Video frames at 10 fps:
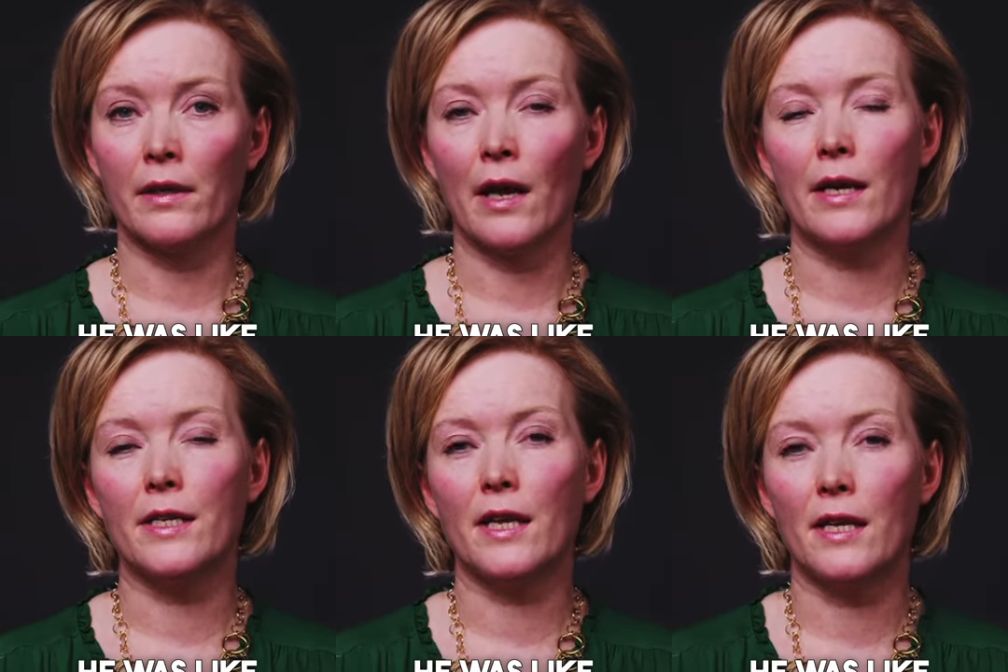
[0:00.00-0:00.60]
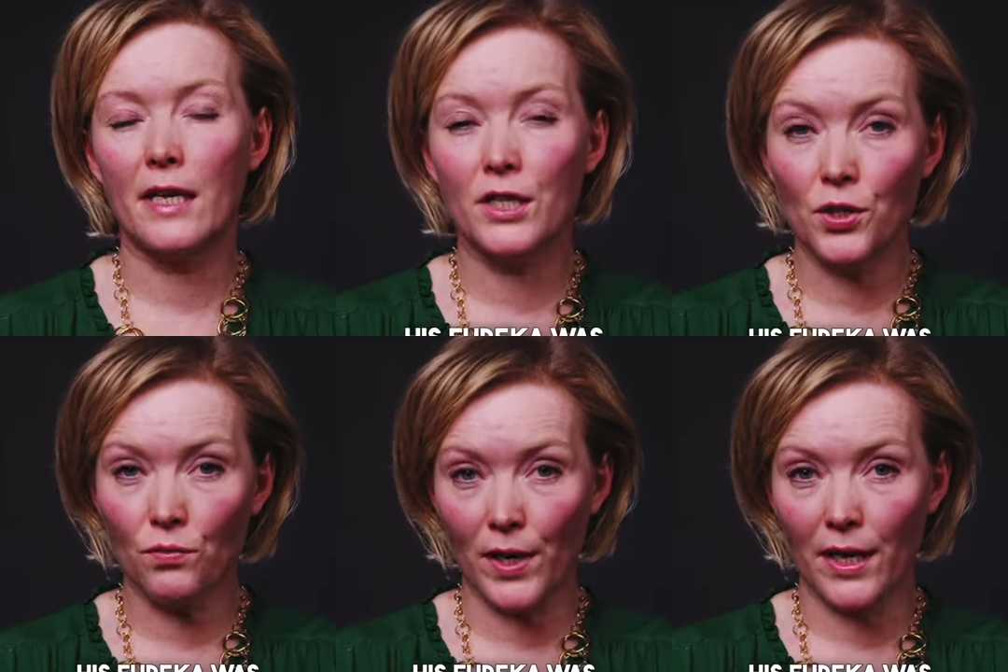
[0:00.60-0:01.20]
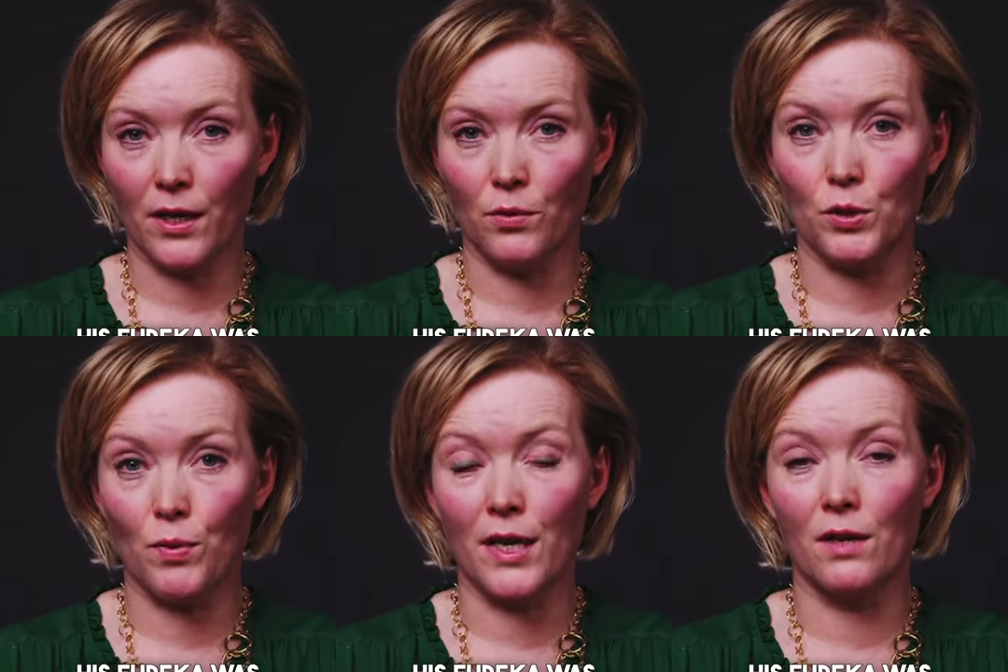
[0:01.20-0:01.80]
And he said his eureka
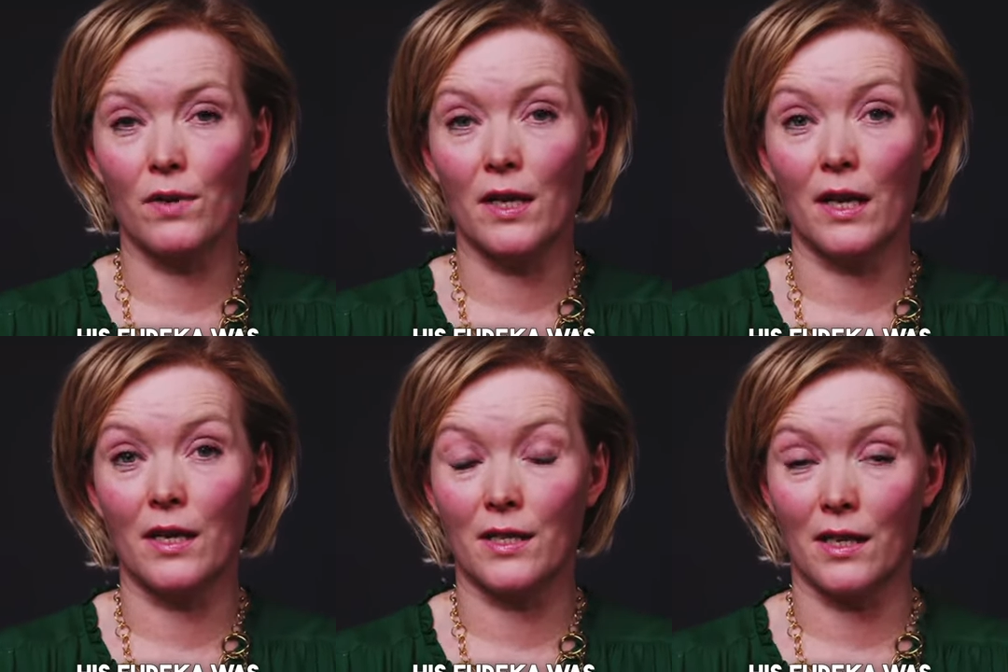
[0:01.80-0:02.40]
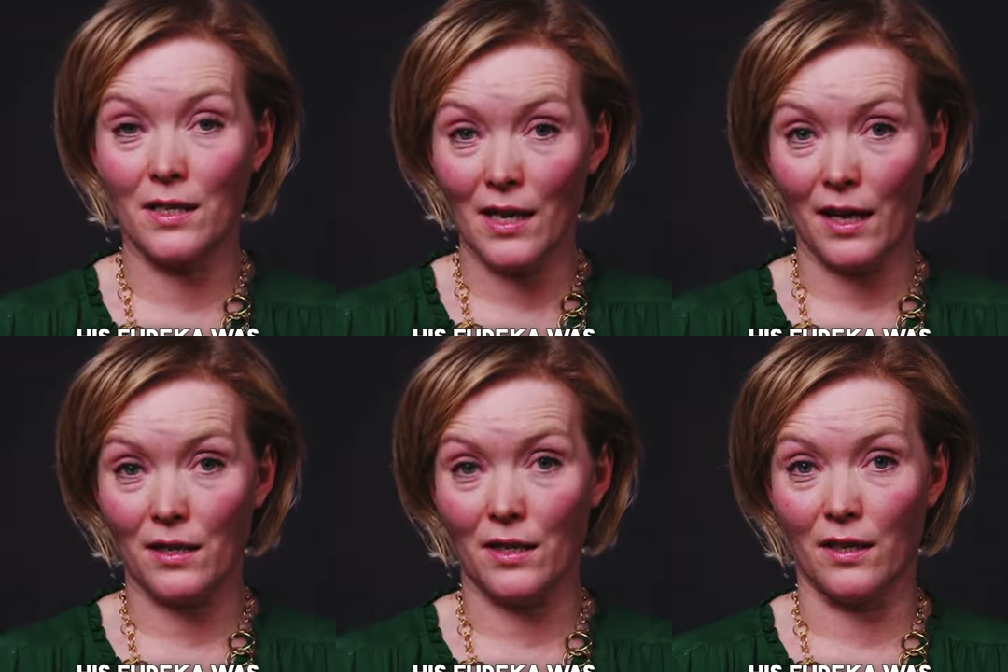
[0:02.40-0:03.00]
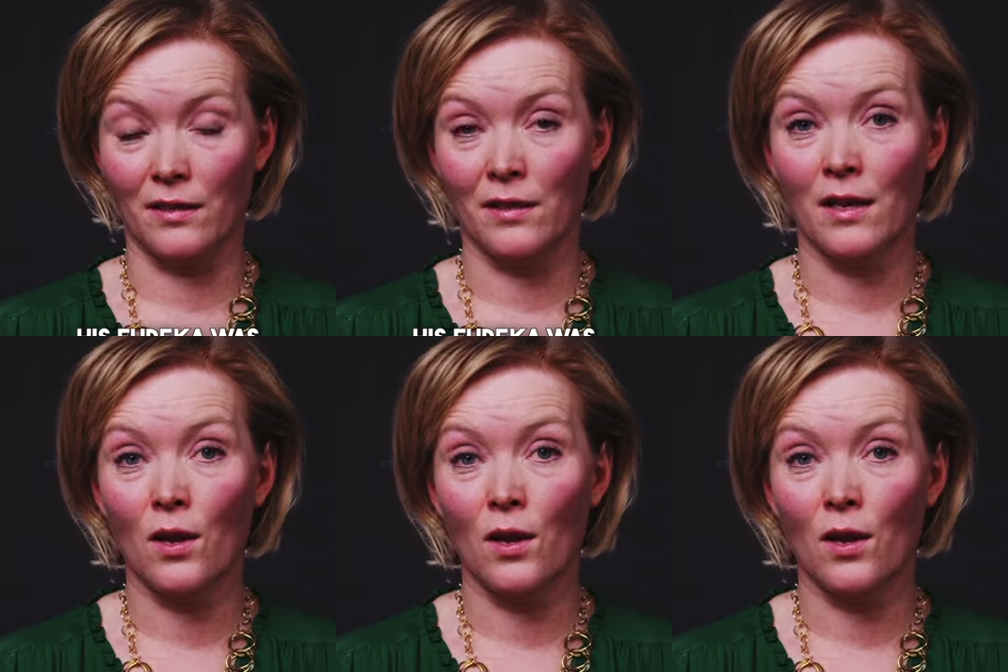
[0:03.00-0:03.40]
was when he realised, as an actor,